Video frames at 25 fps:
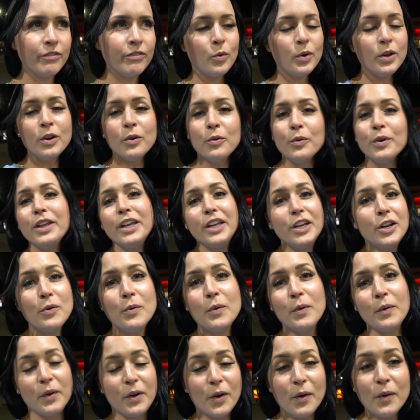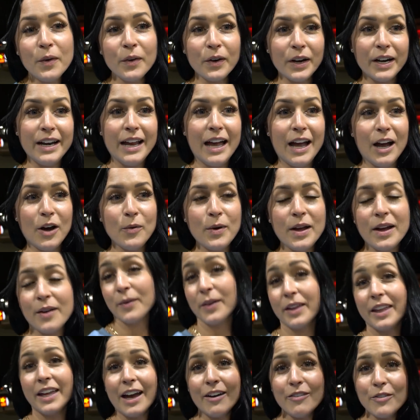We don't really know where we're going right now, we
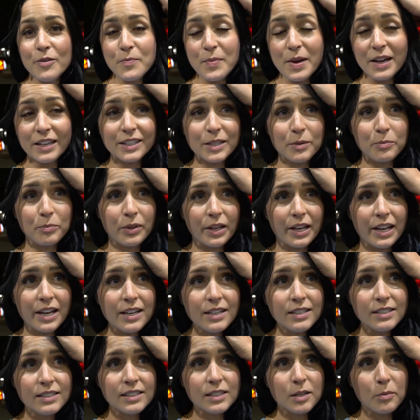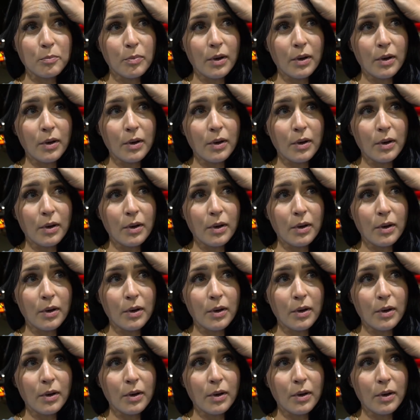really haven't picked the place,